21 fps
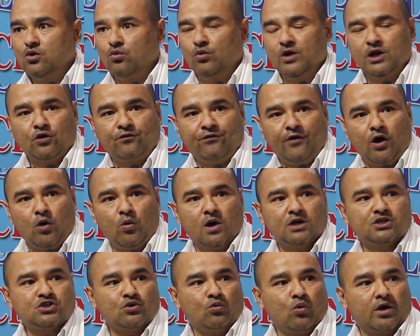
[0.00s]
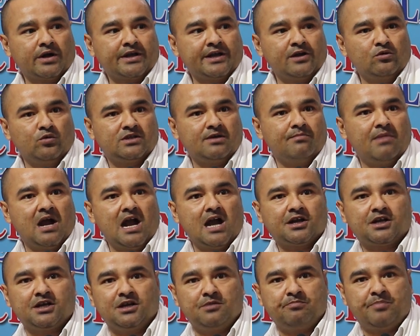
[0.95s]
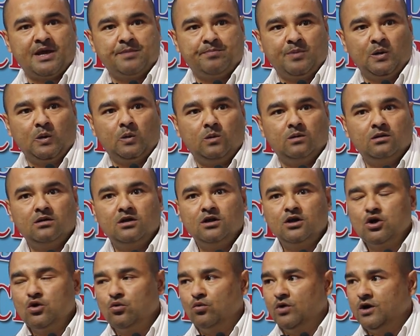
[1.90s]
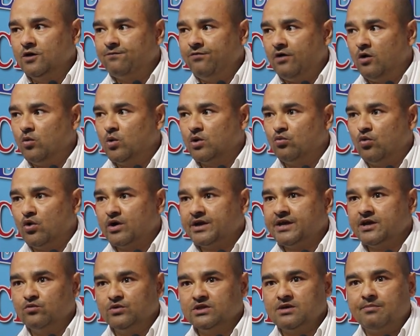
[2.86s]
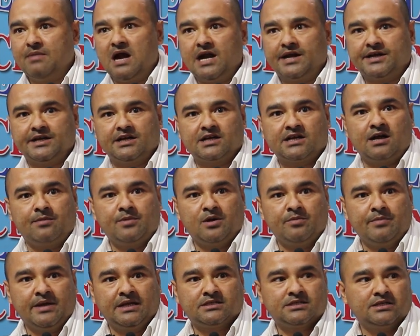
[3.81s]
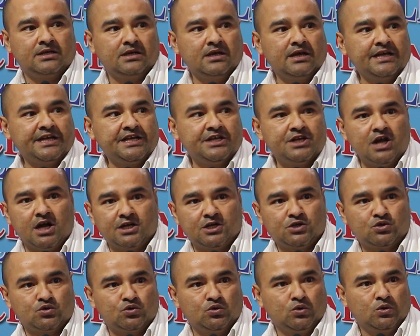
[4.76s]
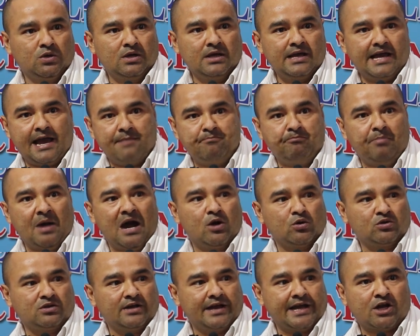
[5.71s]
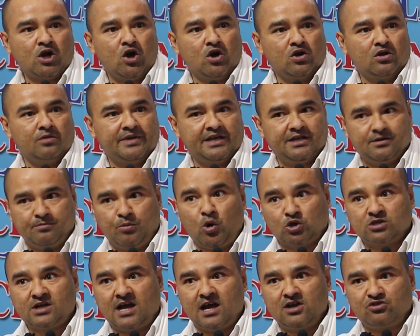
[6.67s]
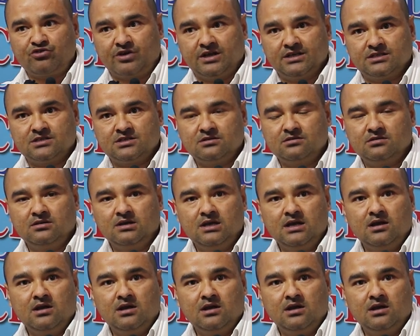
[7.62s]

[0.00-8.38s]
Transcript: We look forward to working with American people. We look forward to working with American government in order to empower the economy in both countries.